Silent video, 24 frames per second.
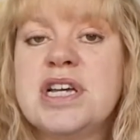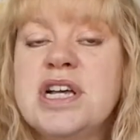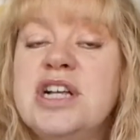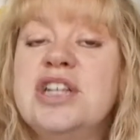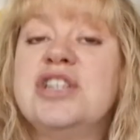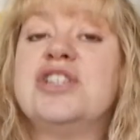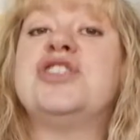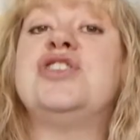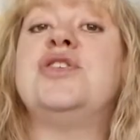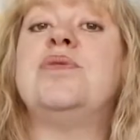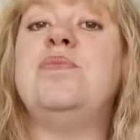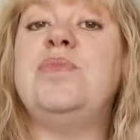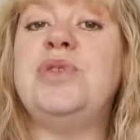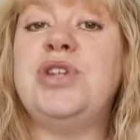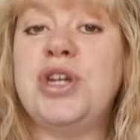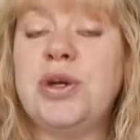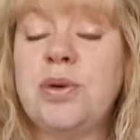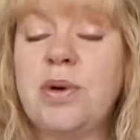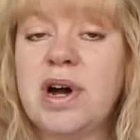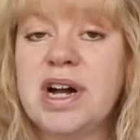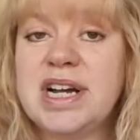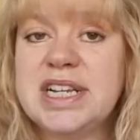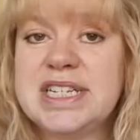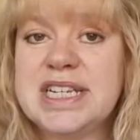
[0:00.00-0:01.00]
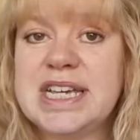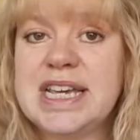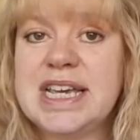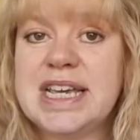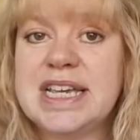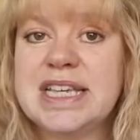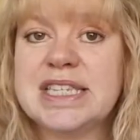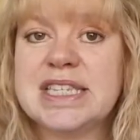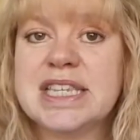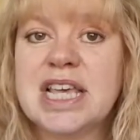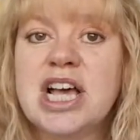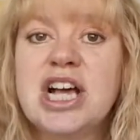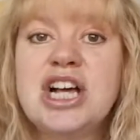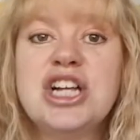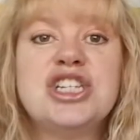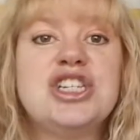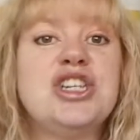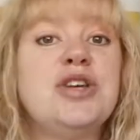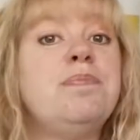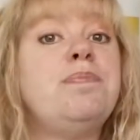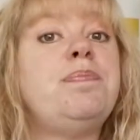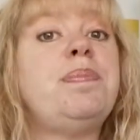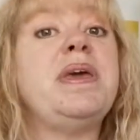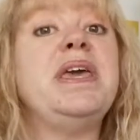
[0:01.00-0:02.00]
some new ideas to
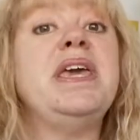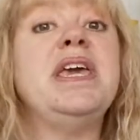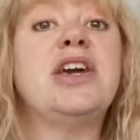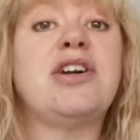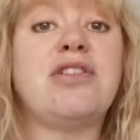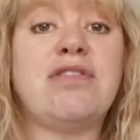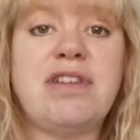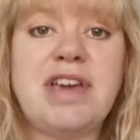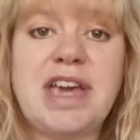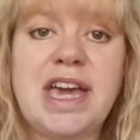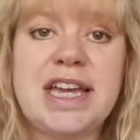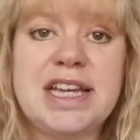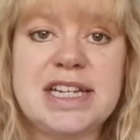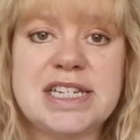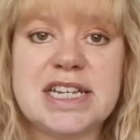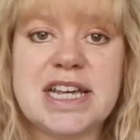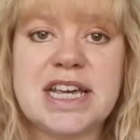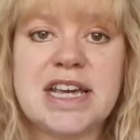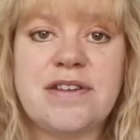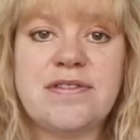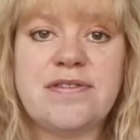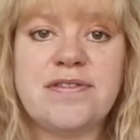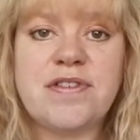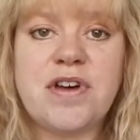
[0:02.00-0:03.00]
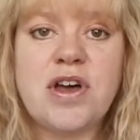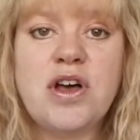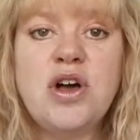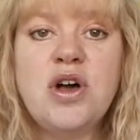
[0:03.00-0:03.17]
be creative.